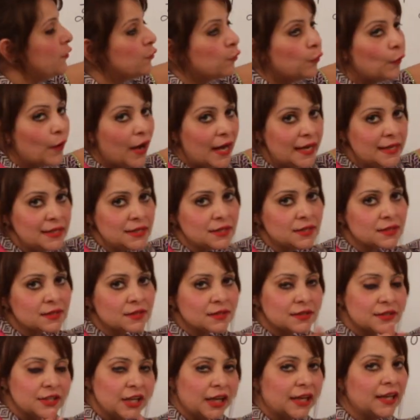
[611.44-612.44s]

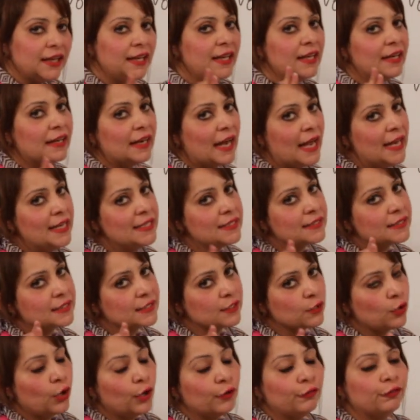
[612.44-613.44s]
1 degree
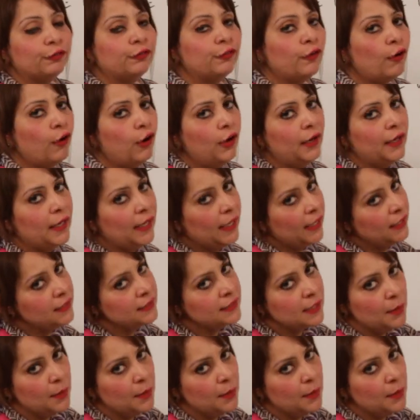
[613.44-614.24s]
rise or fall in